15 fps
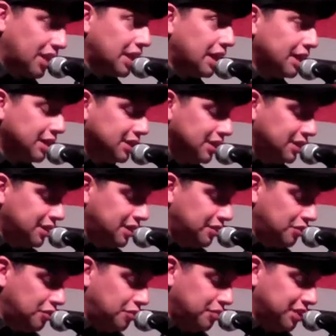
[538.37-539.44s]
Gaeta didn't
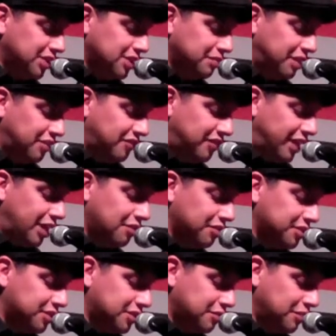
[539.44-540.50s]
know much about
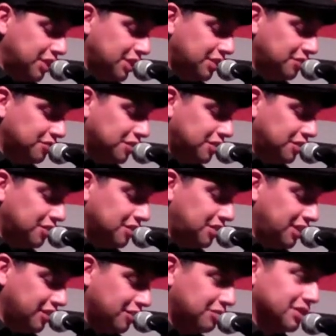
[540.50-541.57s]
flowers, but he knew a good
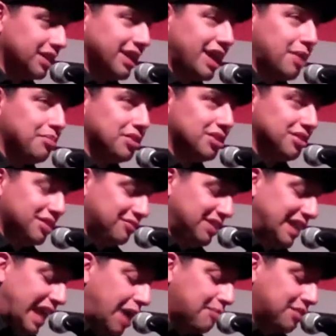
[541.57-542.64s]
deal when it happened. He
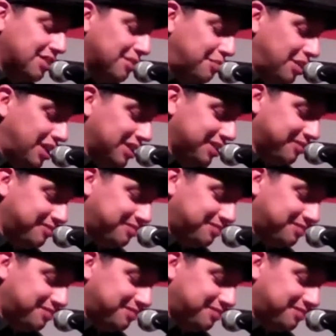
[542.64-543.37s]
happened upon it.